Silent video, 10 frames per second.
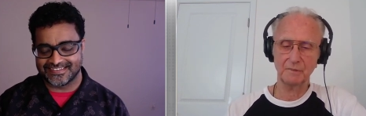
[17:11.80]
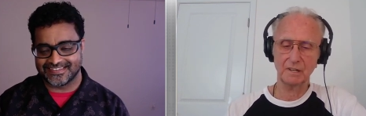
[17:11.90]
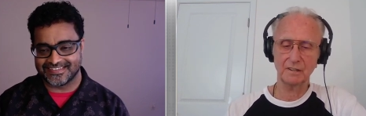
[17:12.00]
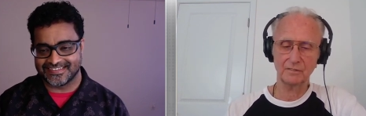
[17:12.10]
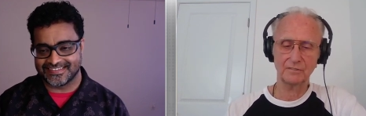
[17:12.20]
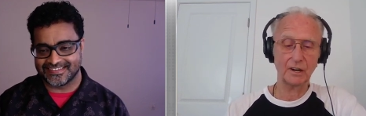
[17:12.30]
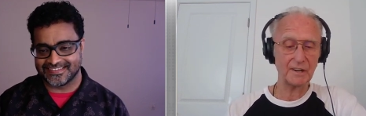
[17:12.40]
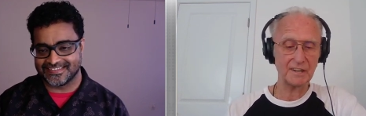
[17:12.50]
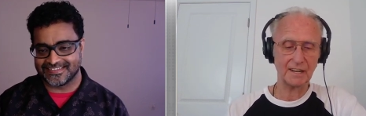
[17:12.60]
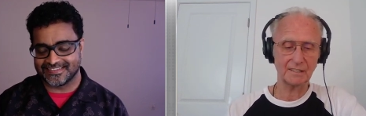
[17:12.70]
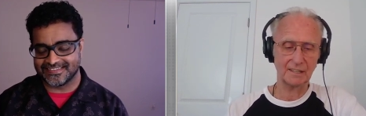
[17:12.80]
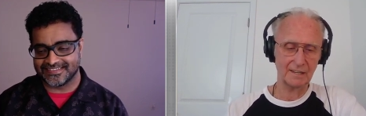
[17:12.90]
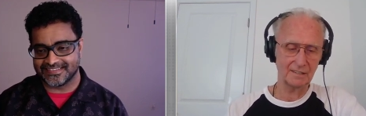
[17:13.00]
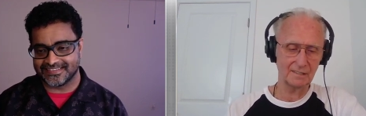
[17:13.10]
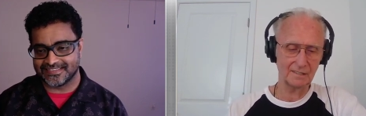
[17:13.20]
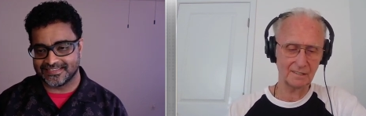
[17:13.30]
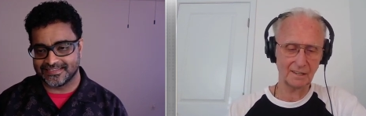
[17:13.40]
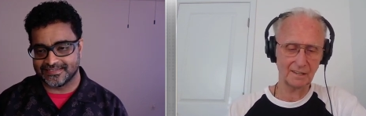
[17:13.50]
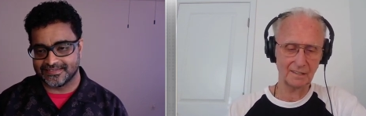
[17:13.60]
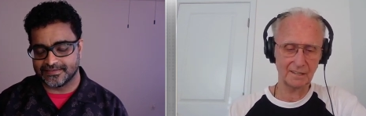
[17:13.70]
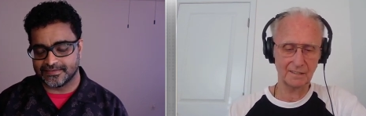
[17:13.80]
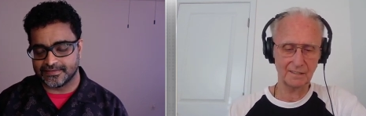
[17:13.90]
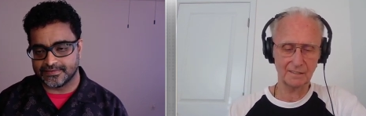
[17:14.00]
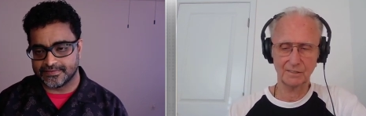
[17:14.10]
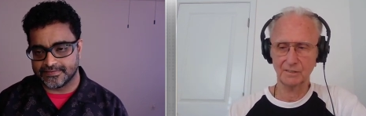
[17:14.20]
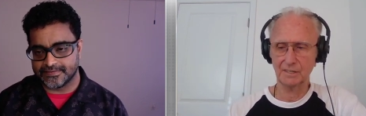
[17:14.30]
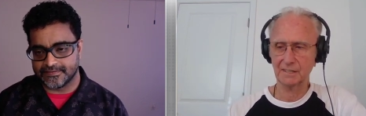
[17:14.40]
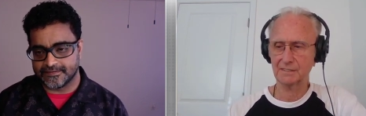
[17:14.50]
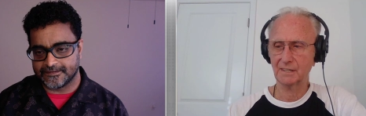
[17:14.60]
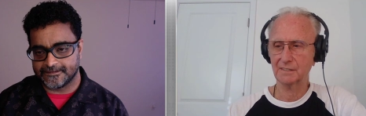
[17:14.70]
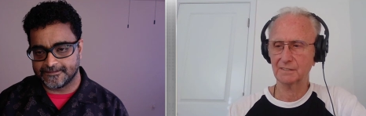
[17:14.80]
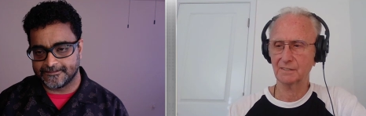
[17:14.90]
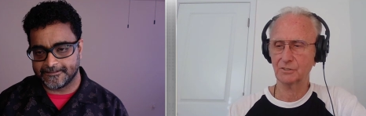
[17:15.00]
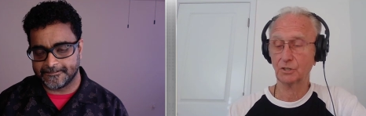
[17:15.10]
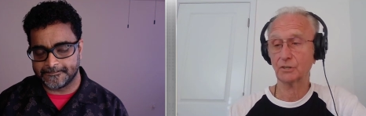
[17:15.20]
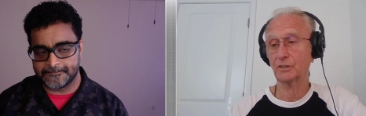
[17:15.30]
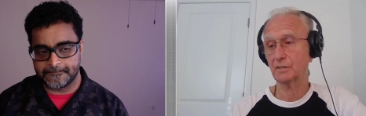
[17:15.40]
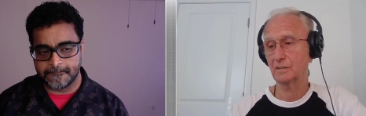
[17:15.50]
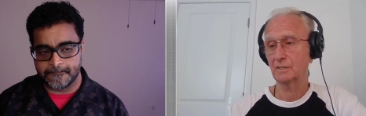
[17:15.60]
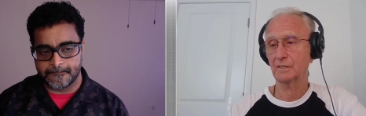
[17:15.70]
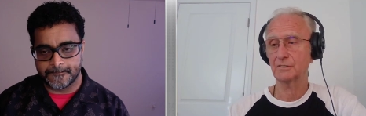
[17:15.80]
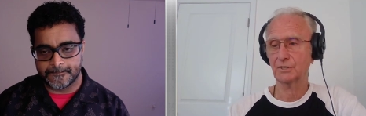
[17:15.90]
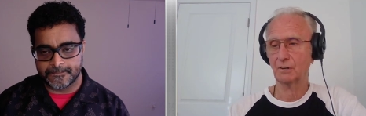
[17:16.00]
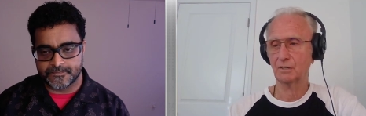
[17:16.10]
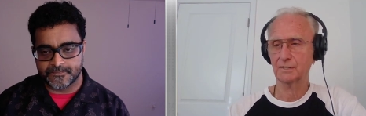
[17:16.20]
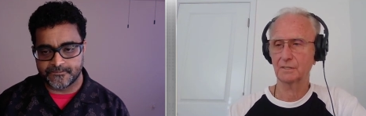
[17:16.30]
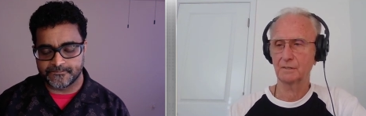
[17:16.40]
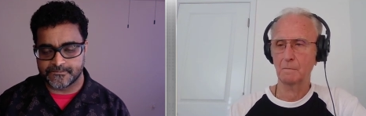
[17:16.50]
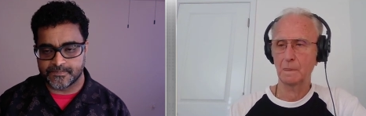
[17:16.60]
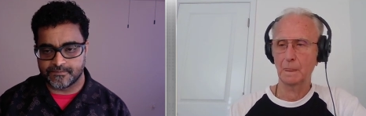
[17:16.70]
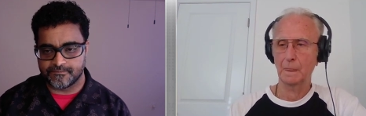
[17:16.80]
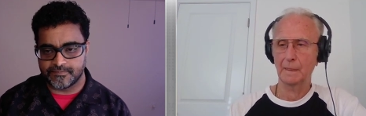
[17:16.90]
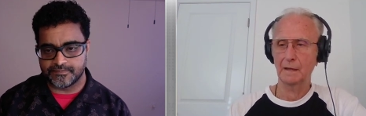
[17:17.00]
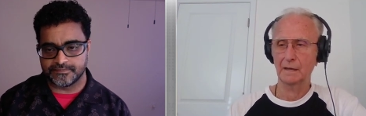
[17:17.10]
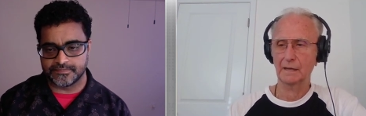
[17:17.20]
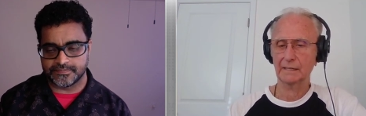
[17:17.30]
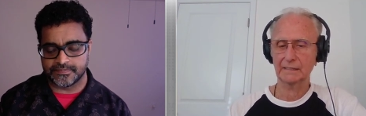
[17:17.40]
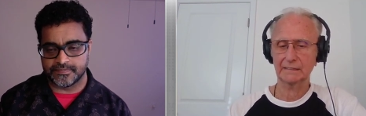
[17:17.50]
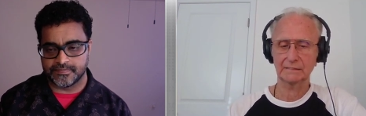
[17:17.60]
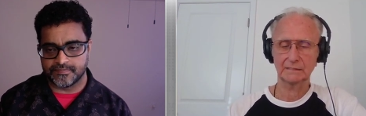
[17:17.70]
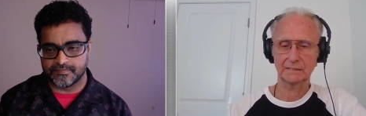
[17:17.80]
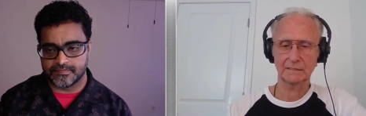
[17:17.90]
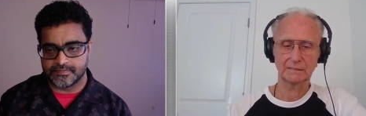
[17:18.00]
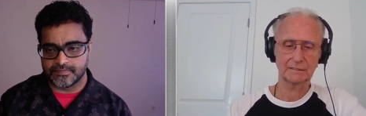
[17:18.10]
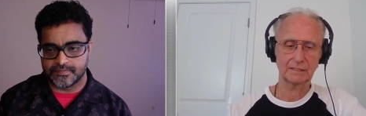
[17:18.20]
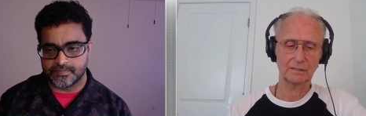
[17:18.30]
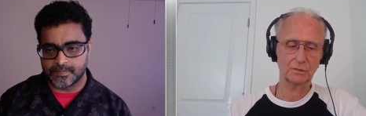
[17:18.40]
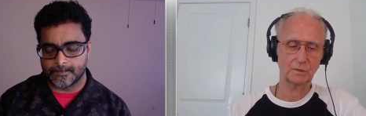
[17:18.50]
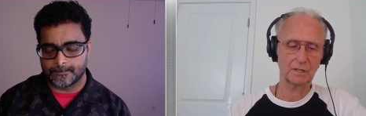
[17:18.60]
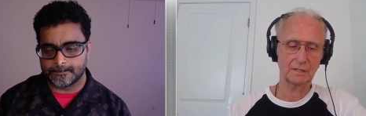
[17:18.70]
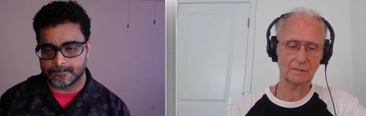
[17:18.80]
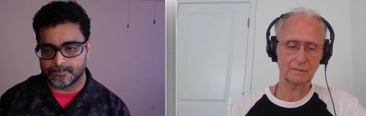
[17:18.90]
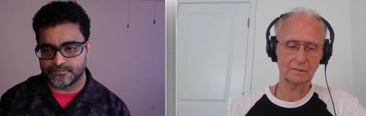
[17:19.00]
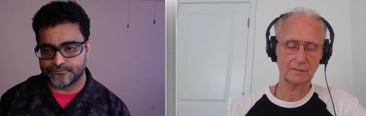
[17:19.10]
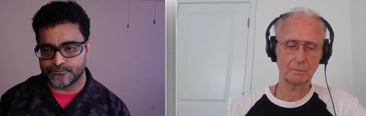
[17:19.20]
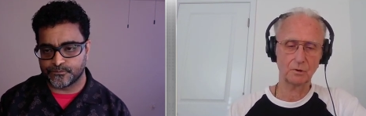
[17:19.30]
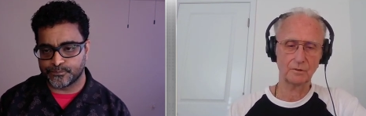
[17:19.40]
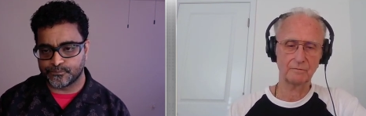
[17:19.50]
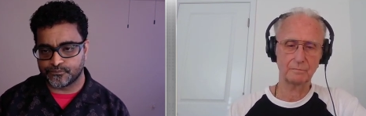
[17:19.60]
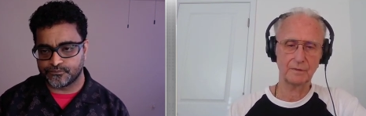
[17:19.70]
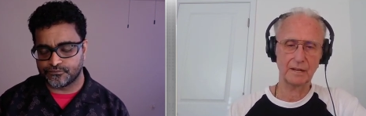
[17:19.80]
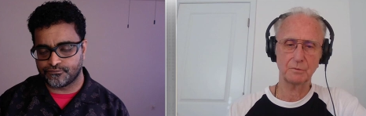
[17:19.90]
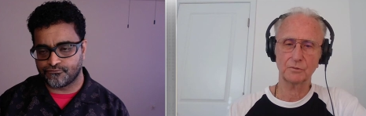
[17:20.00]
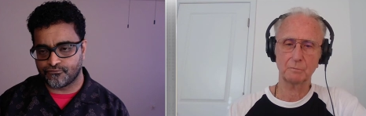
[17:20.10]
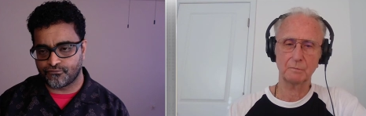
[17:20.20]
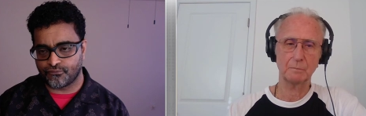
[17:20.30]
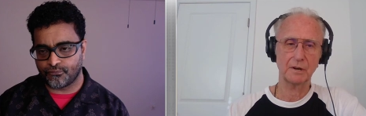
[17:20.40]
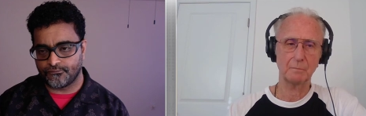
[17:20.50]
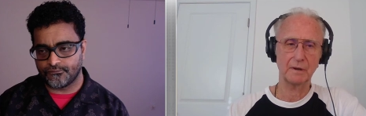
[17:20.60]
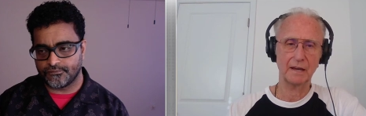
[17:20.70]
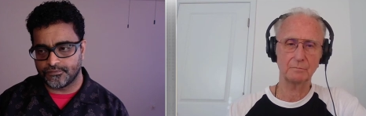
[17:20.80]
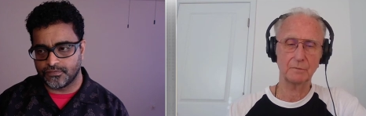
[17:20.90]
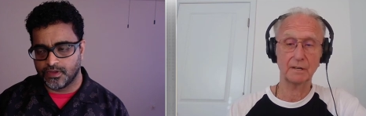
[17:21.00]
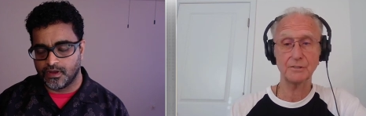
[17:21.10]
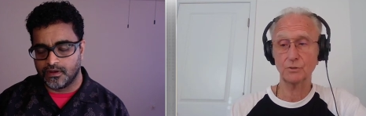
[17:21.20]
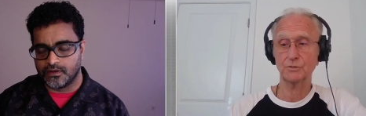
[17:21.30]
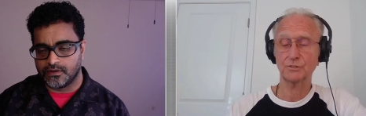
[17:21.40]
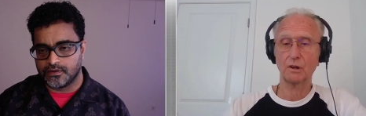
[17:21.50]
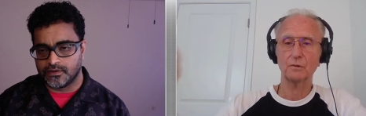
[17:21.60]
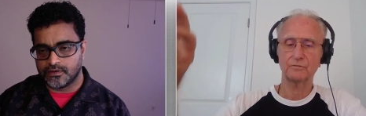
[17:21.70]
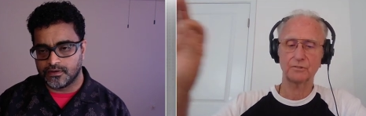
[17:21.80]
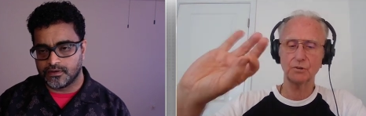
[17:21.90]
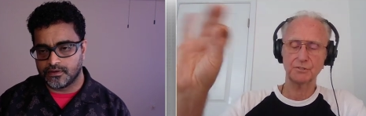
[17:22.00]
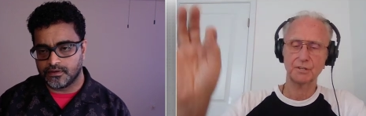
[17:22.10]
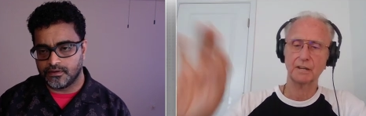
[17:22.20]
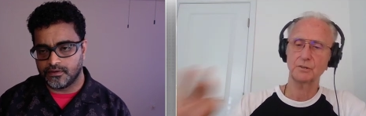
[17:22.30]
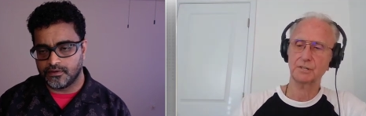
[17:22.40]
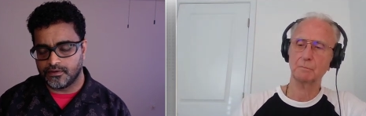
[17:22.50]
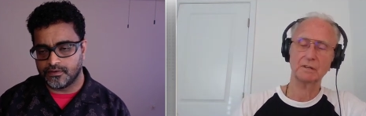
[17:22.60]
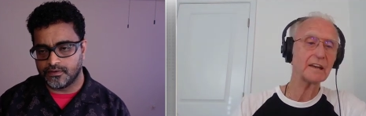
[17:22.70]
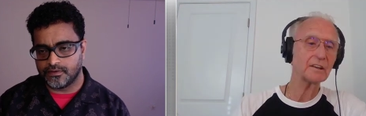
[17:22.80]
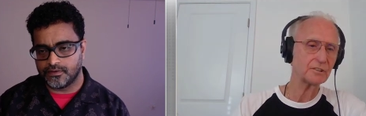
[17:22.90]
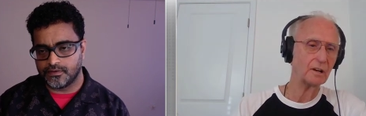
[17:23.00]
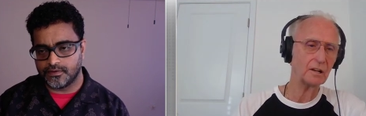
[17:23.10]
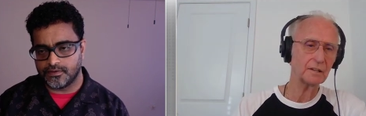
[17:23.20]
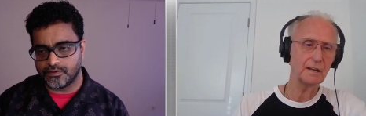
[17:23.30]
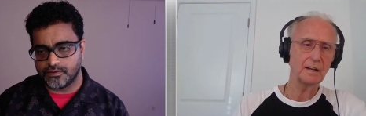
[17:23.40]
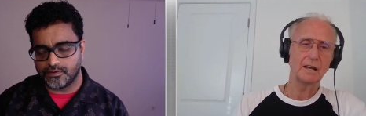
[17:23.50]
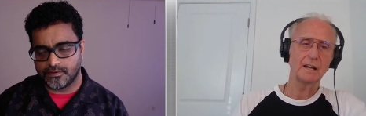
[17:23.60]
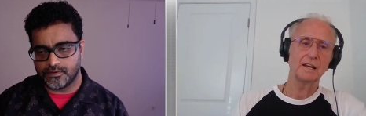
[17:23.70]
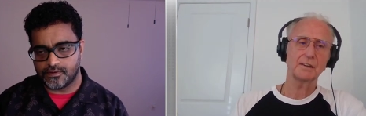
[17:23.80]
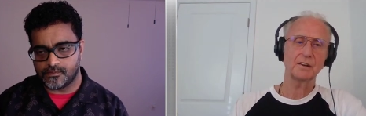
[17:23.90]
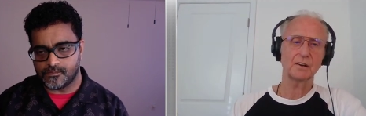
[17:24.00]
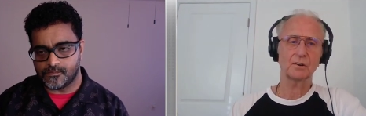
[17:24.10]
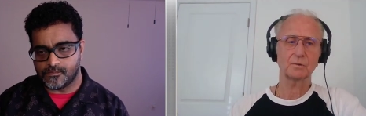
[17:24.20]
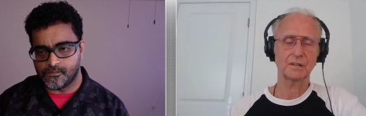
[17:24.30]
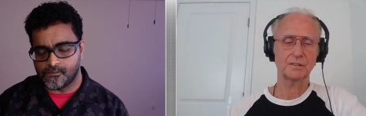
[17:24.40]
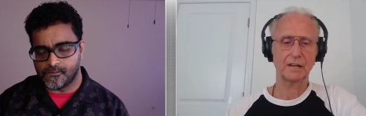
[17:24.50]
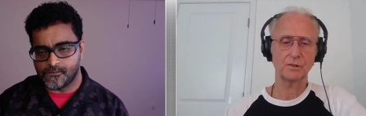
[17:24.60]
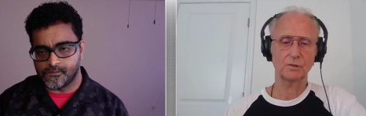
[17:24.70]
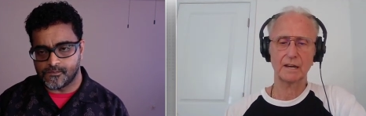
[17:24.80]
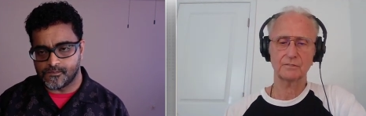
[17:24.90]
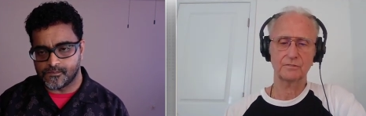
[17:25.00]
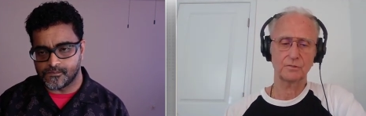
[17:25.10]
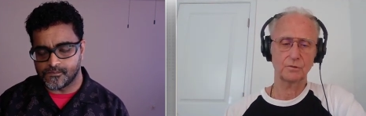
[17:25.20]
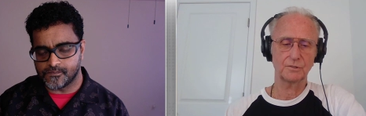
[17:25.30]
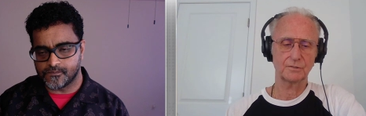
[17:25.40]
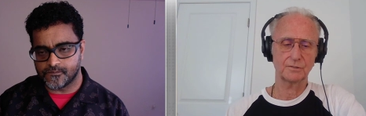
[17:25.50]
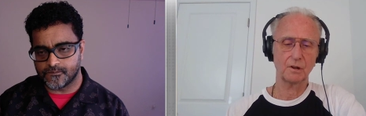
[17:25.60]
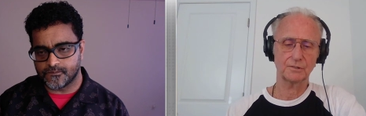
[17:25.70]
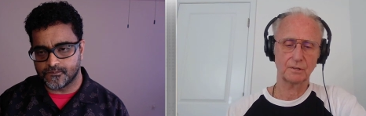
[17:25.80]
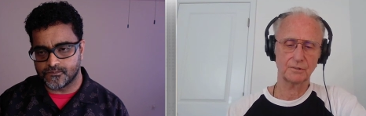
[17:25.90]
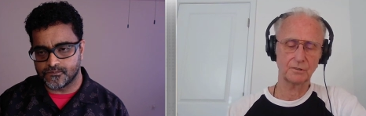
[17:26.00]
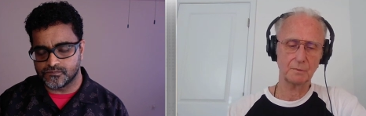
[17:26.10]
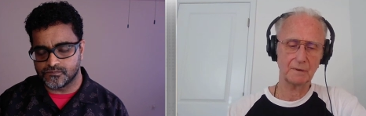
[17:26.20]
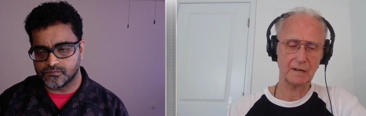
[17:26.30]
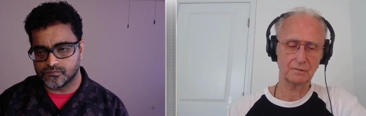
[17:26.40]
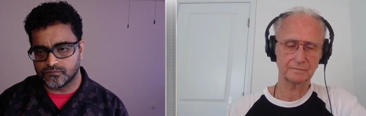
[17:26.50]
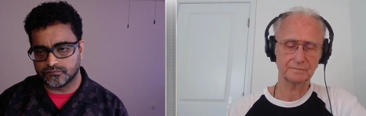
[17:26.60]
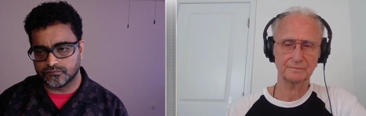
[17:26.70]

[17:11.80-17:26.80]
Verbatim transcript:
Speaker 1: can be very deadly. Uh, in, you know, in excess, sugar and salt. Uh, so uh, they're both they both can be pretty bad. But I do salt foods. I use Himalayan salt. You know, because I do like foods salted a certain amount.